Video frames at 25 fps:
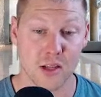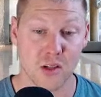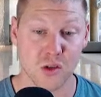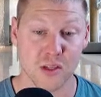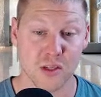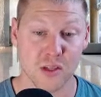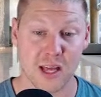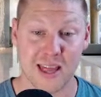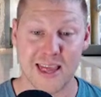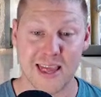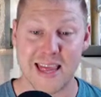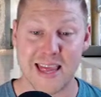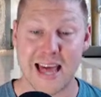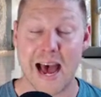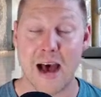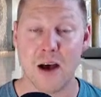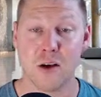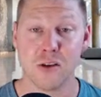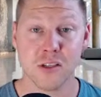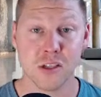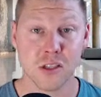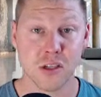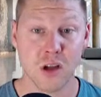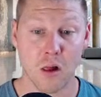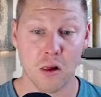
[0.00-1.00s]
So it's
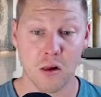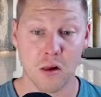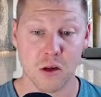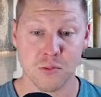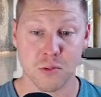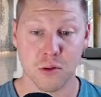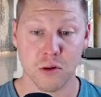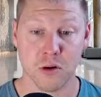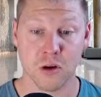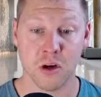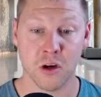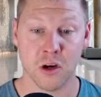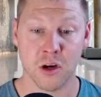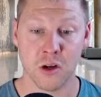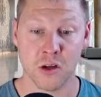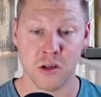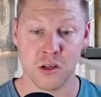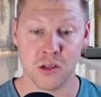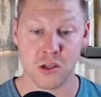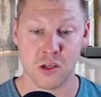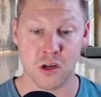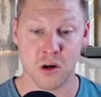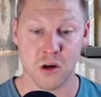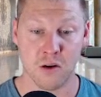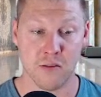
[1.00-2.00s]
$1,000 per concurrent
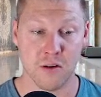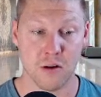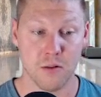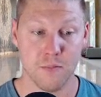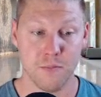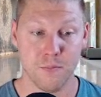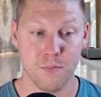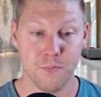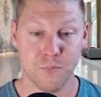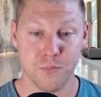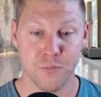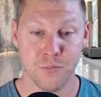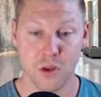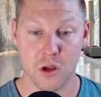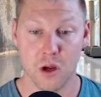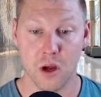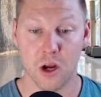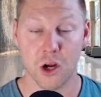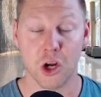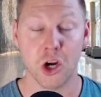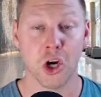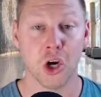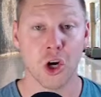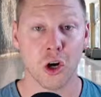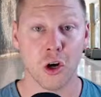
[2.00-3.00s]
server,
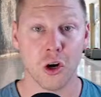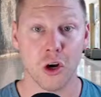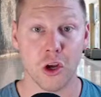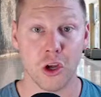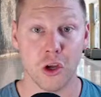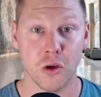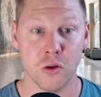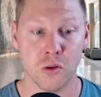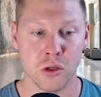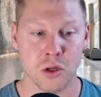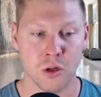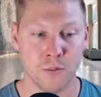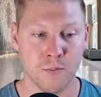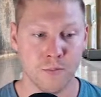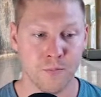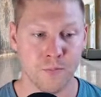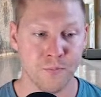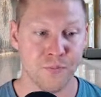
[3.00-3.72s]
concurrent user.